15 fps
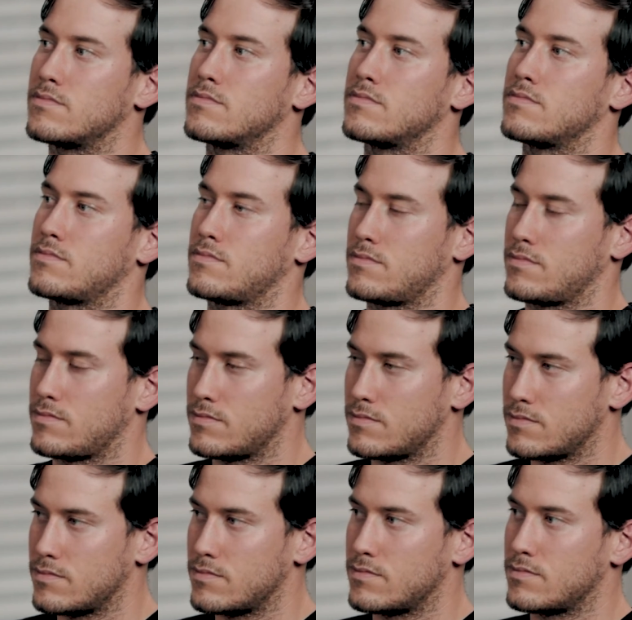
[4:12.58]

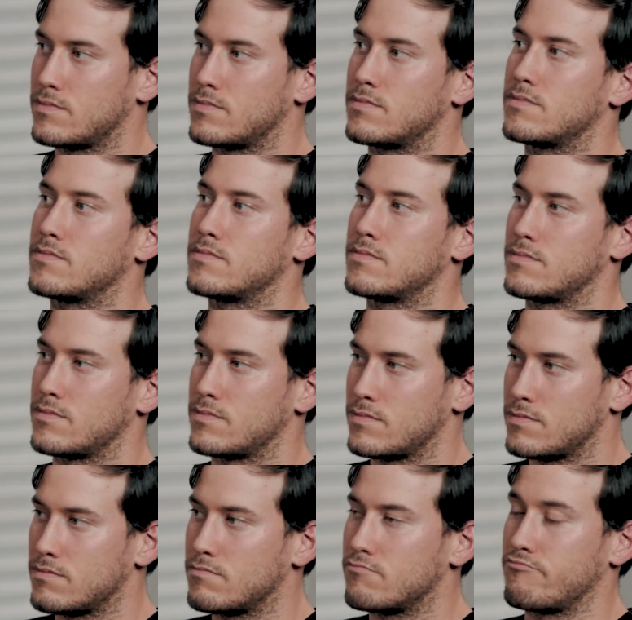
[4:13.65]

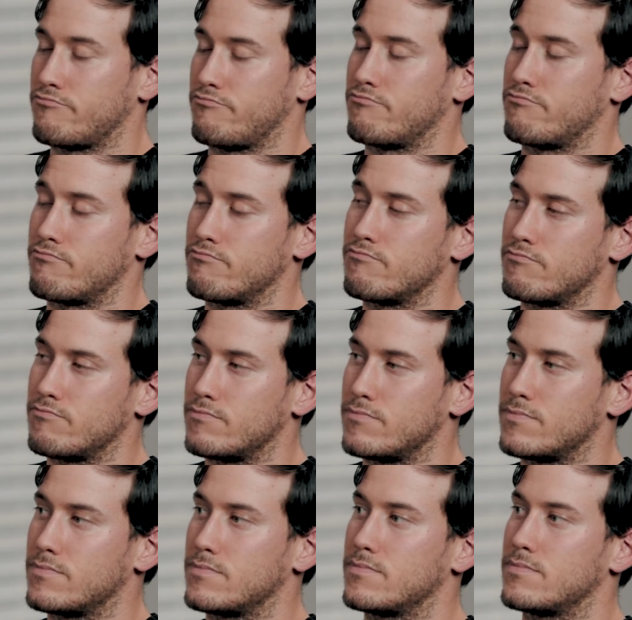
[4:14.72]

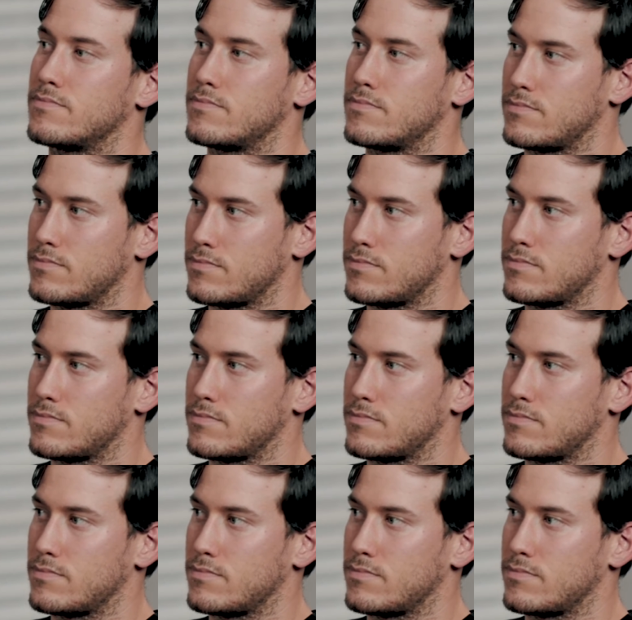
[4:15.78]
[no speech]